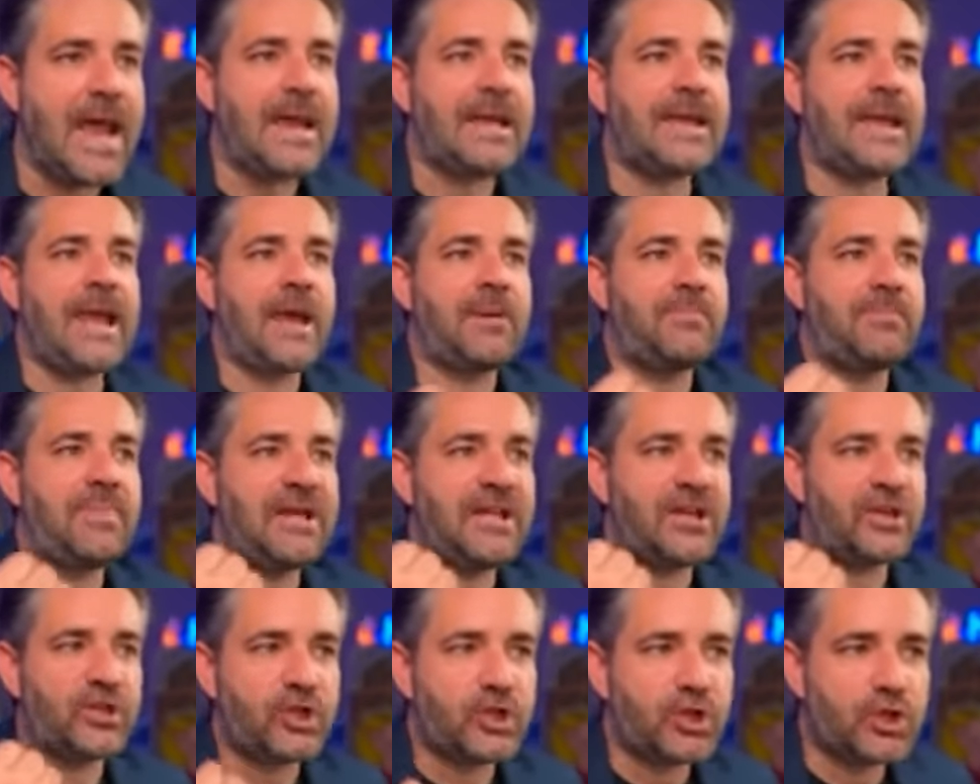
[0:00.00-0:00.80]
can be
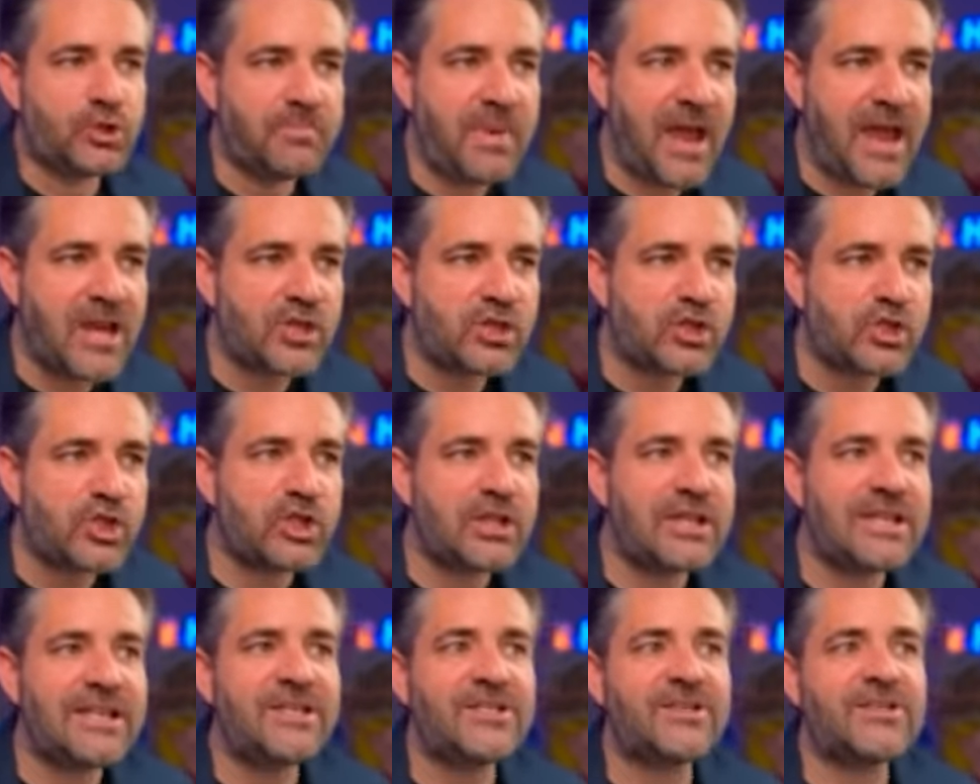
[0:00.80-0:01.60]

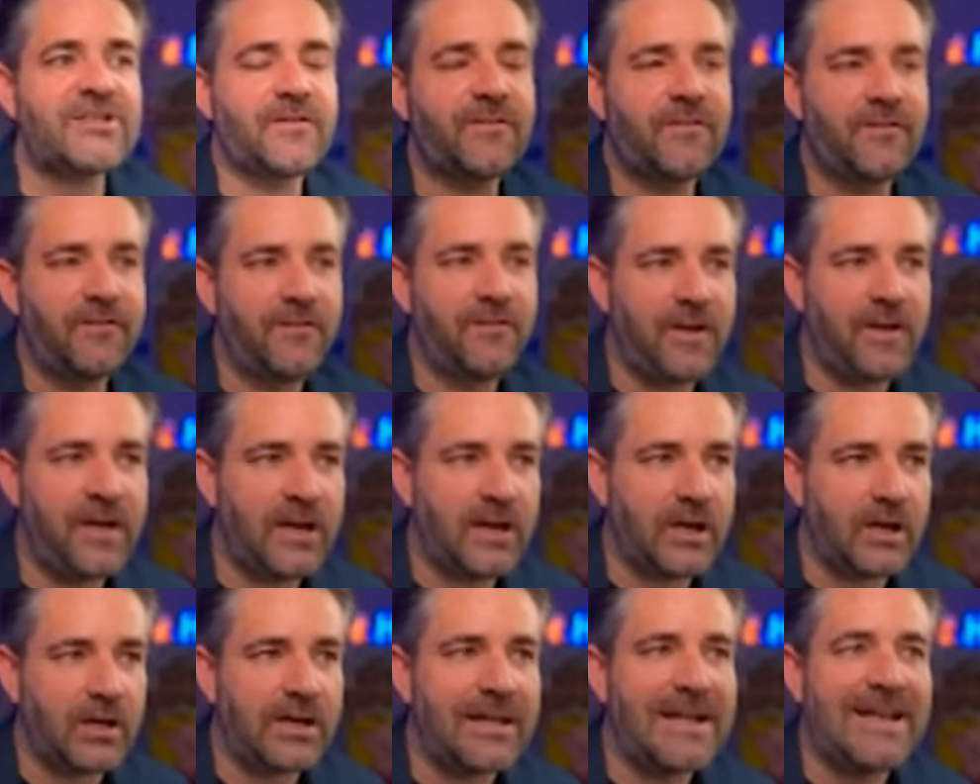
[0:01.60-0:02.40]
especially
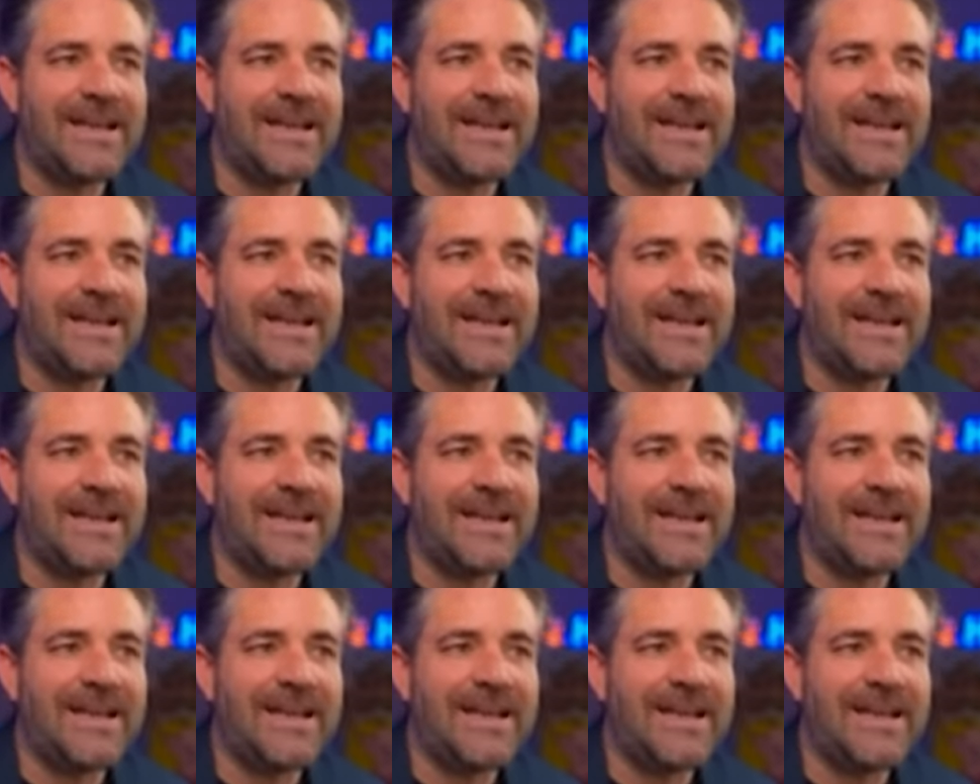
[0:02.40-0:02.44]
severe